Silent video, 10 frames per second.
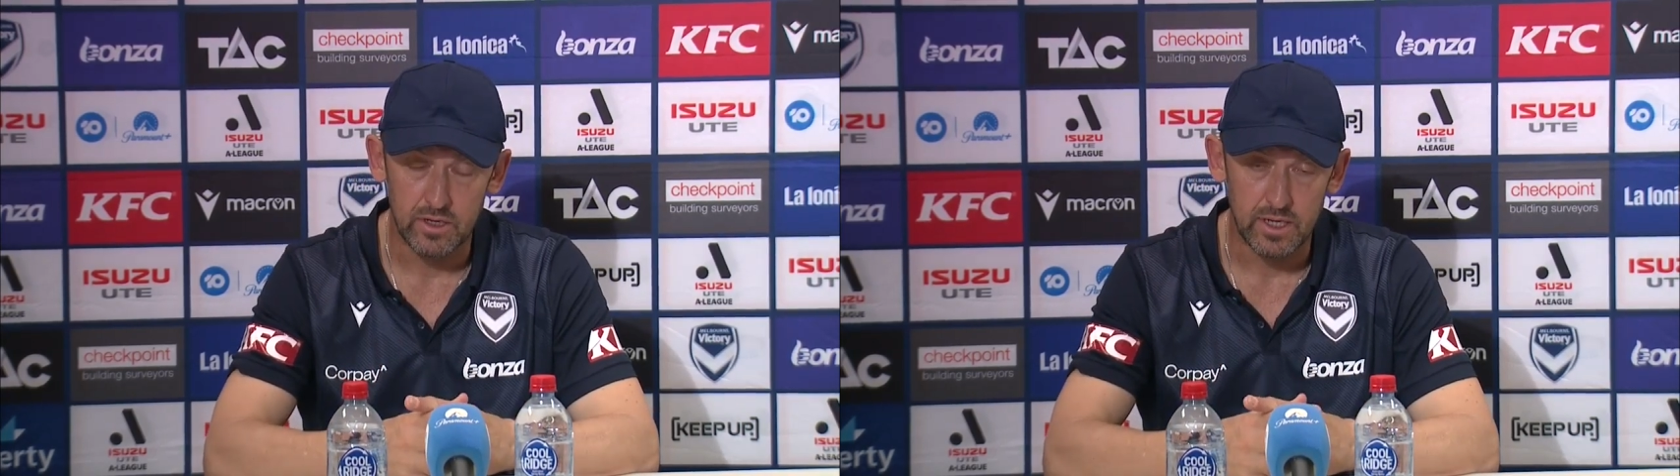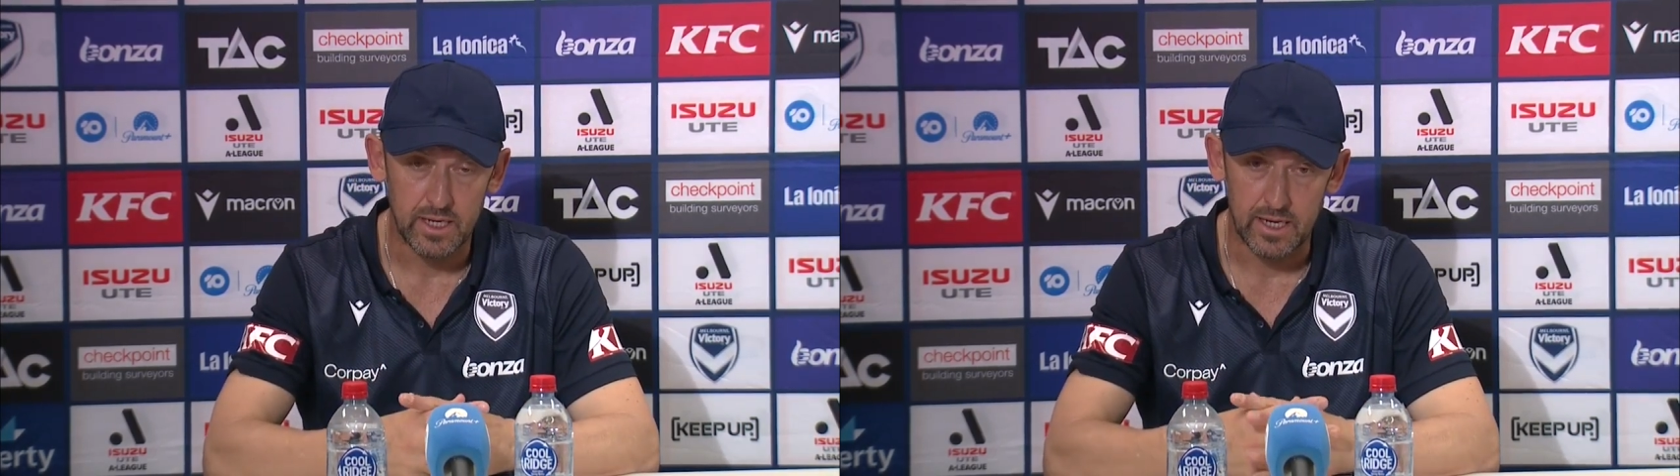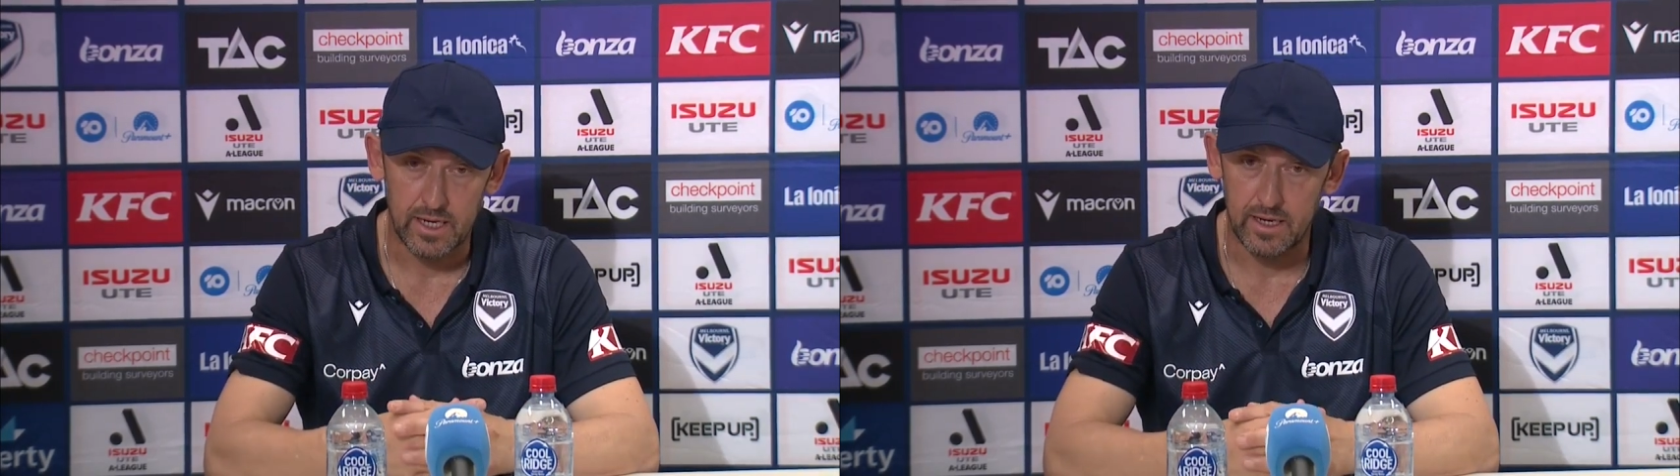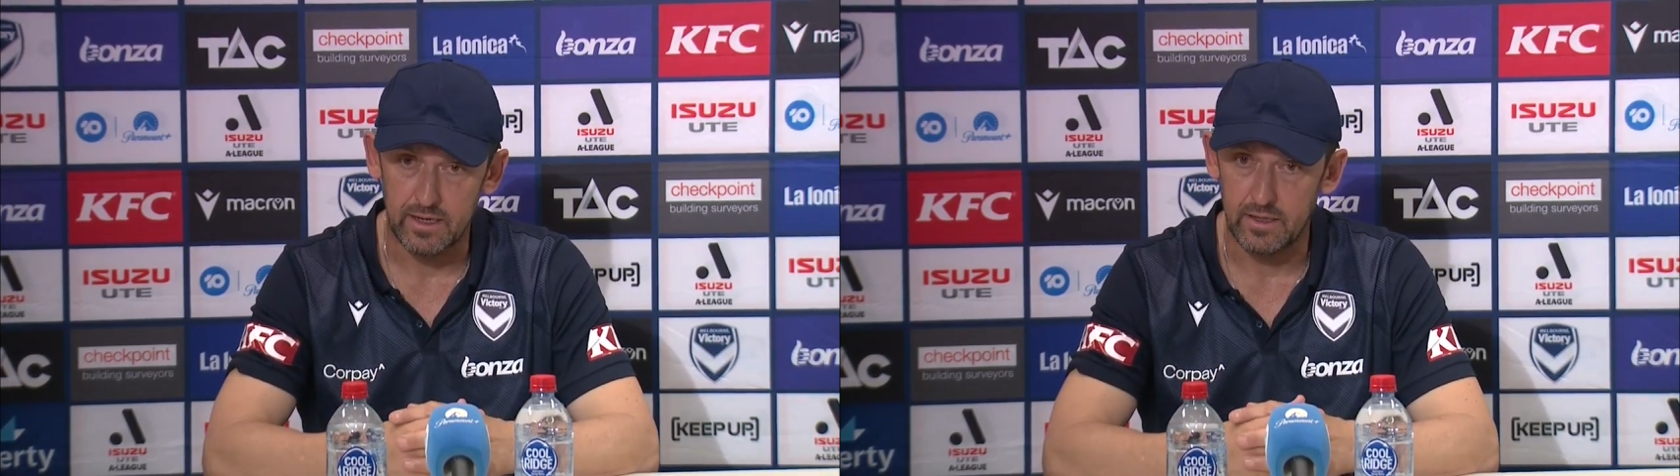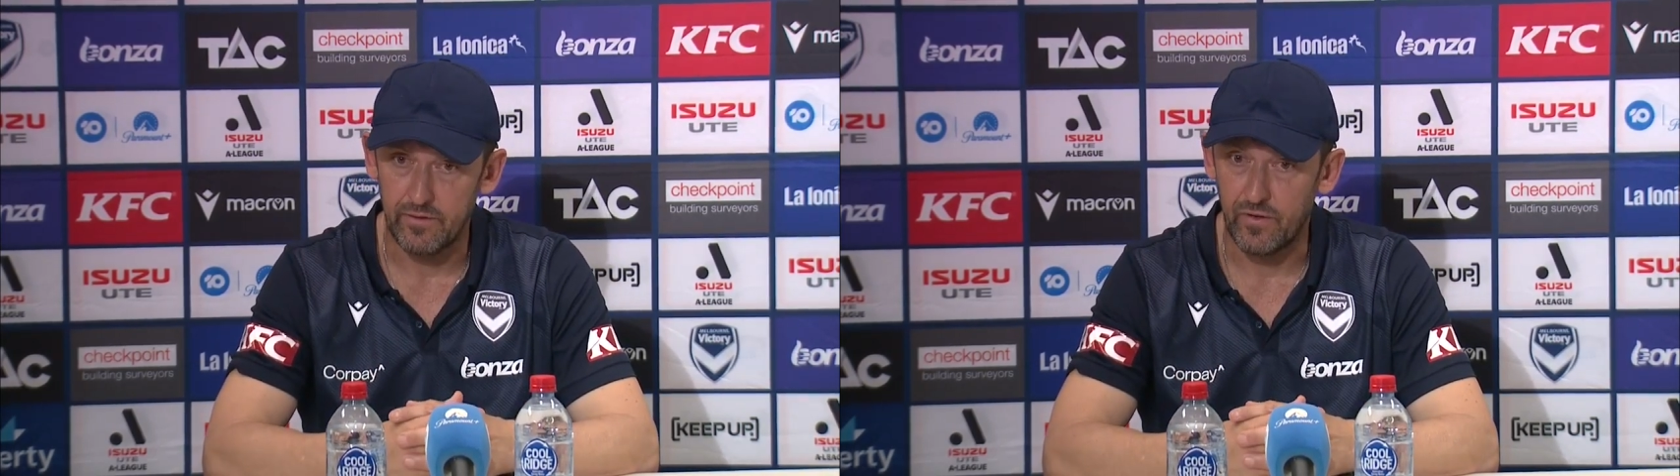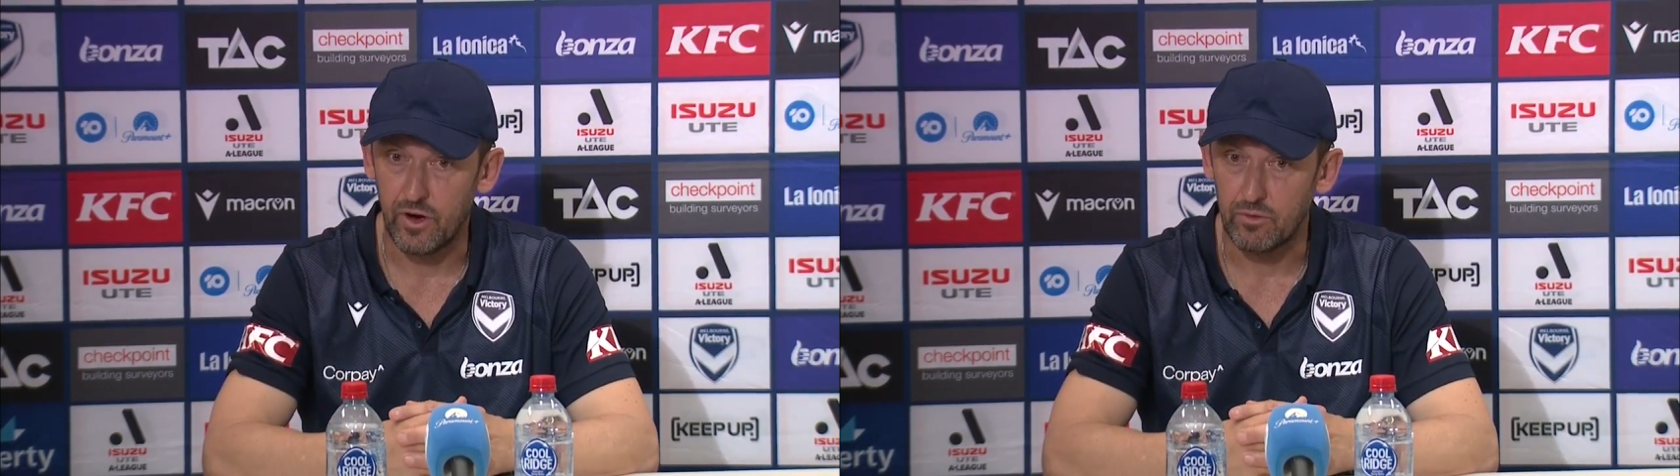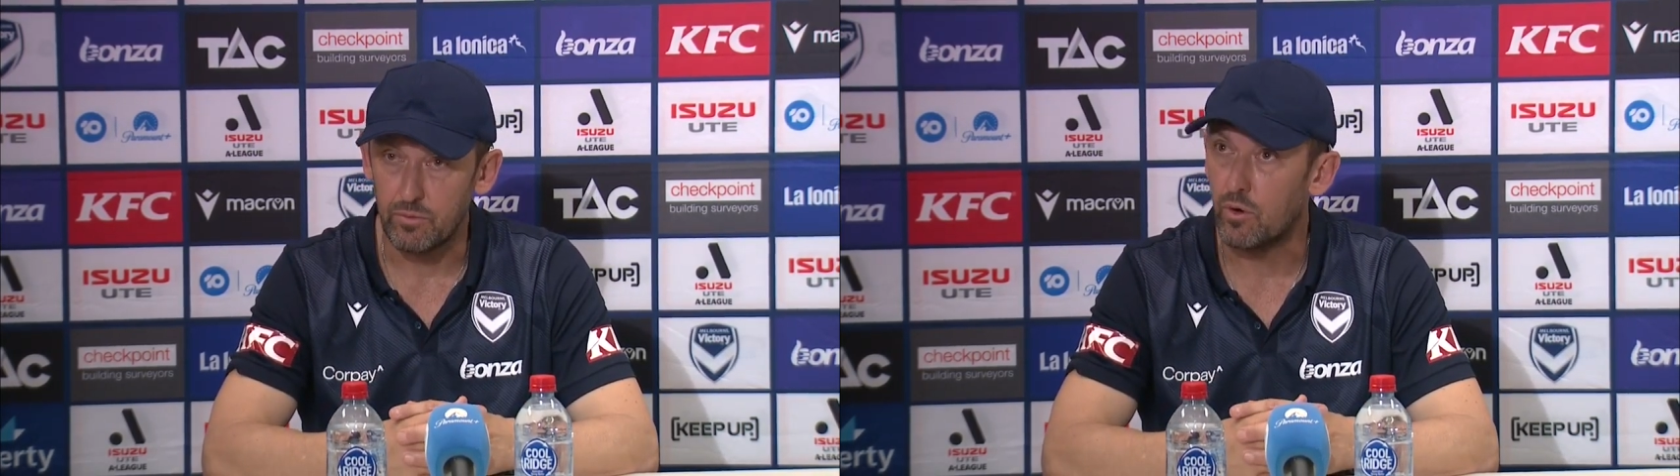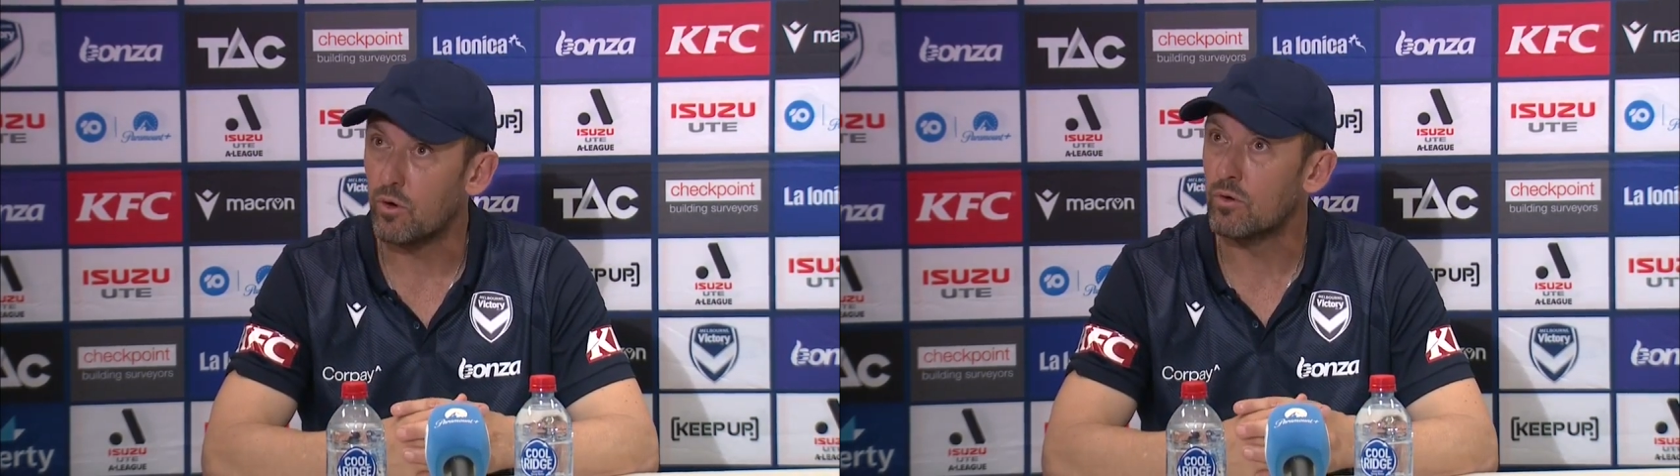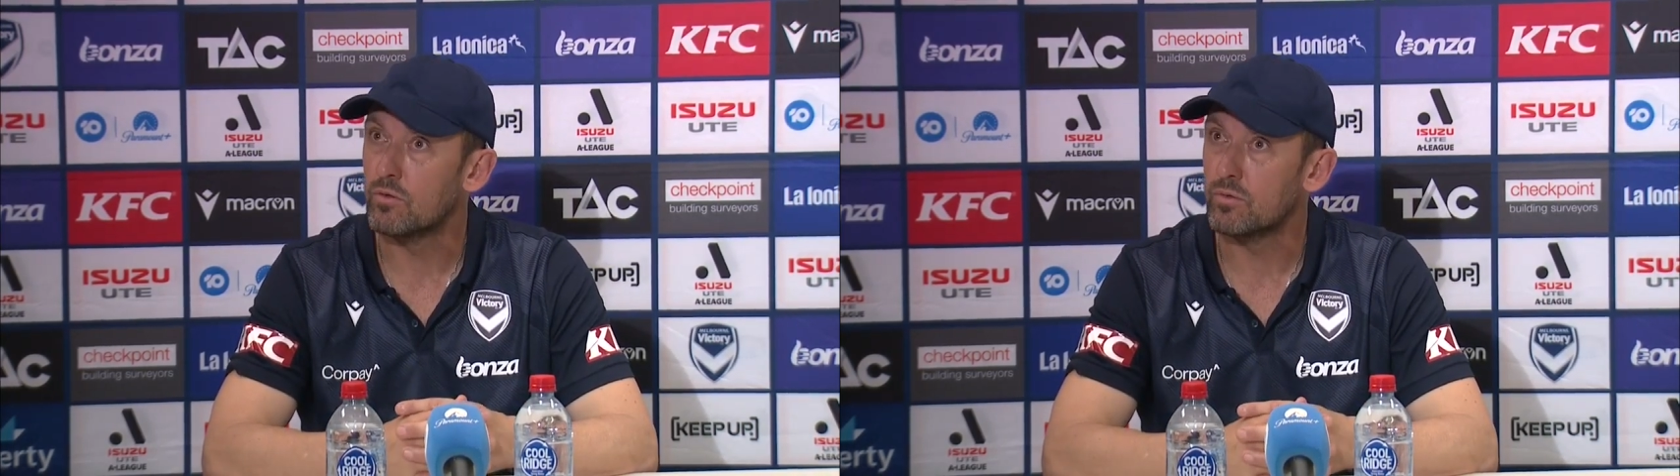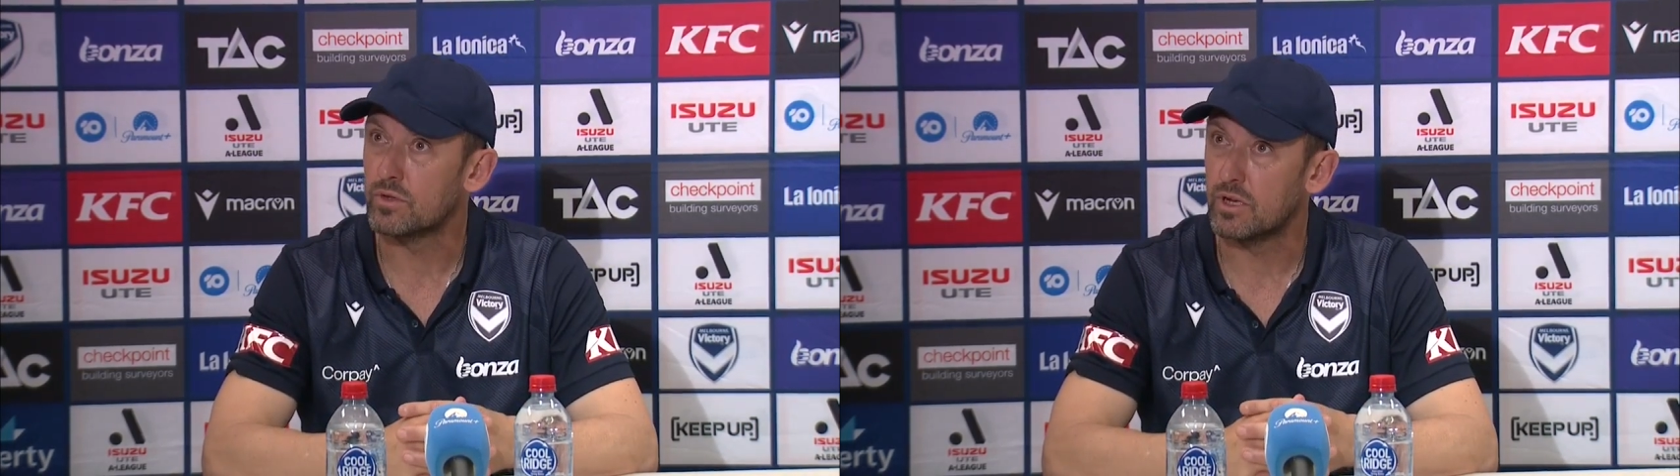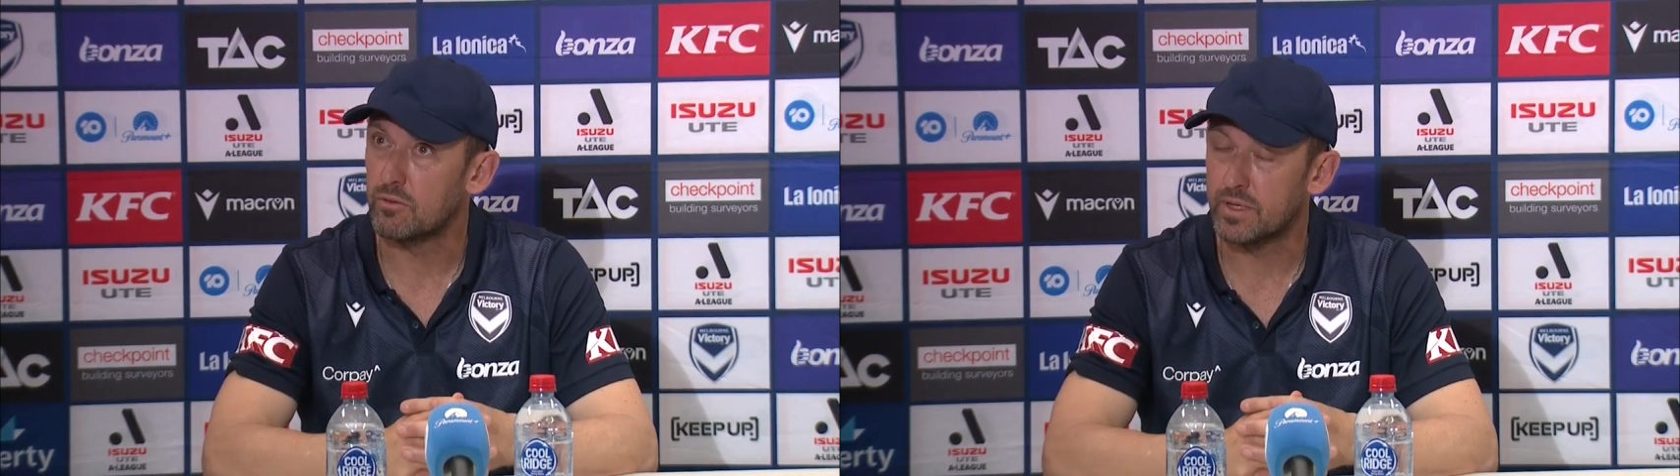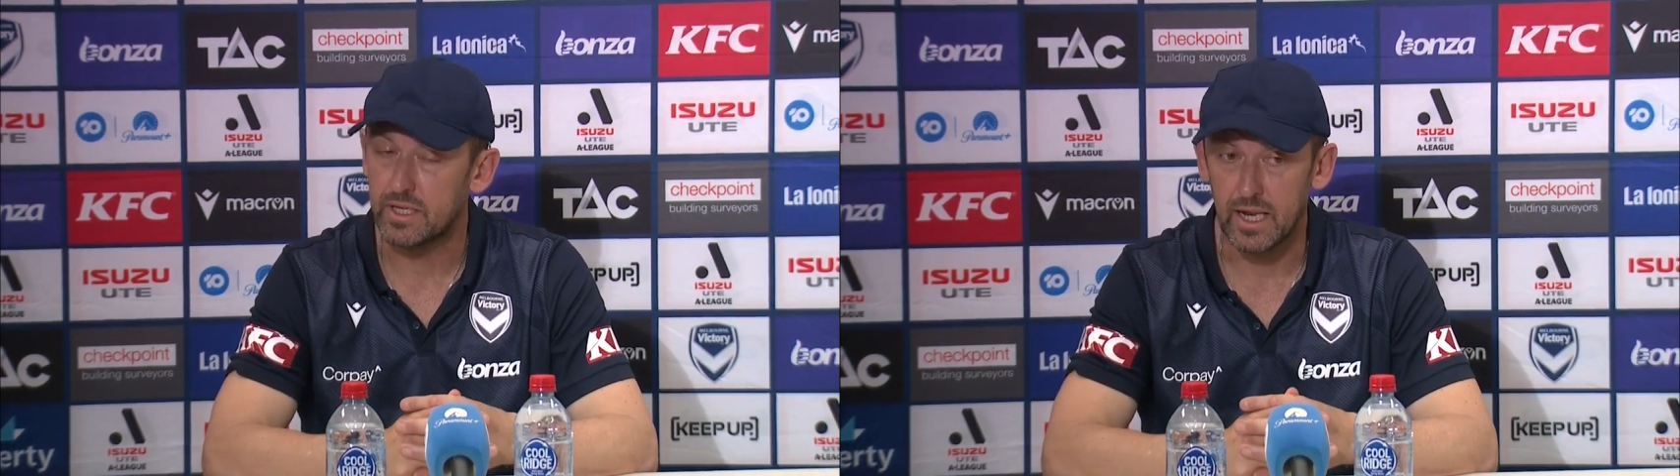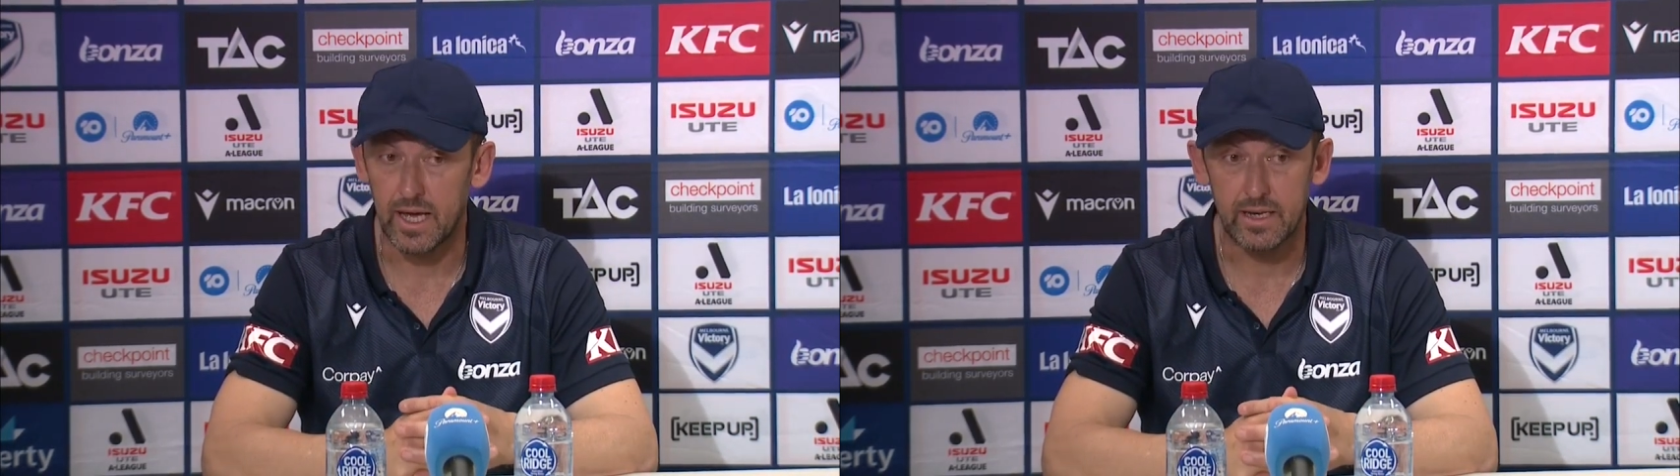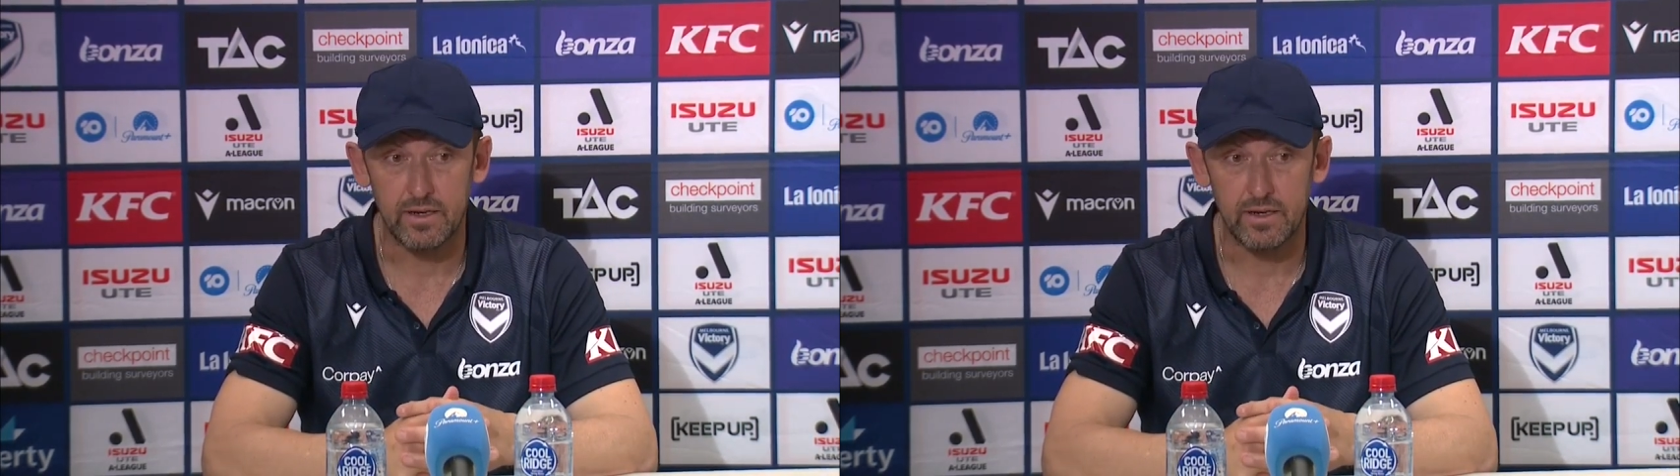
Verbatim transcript: uh, the final ball was a little bit delayed,